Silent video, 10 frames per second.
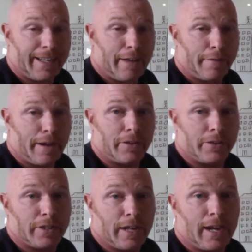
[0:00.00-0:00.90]
And that
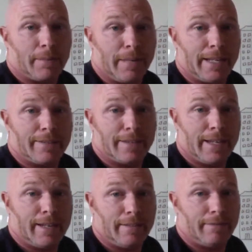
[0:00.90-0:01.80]
founder stock means
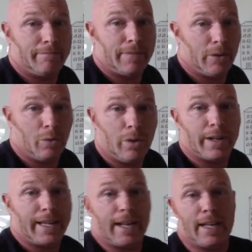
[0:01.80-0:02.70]
in
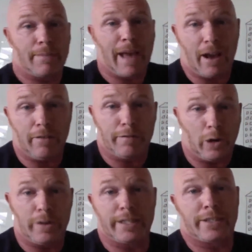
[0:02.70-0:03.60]
order to get him out,
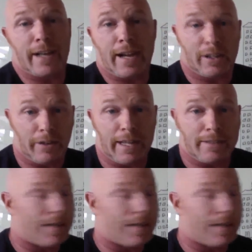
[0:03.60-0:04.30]
voting stock and all that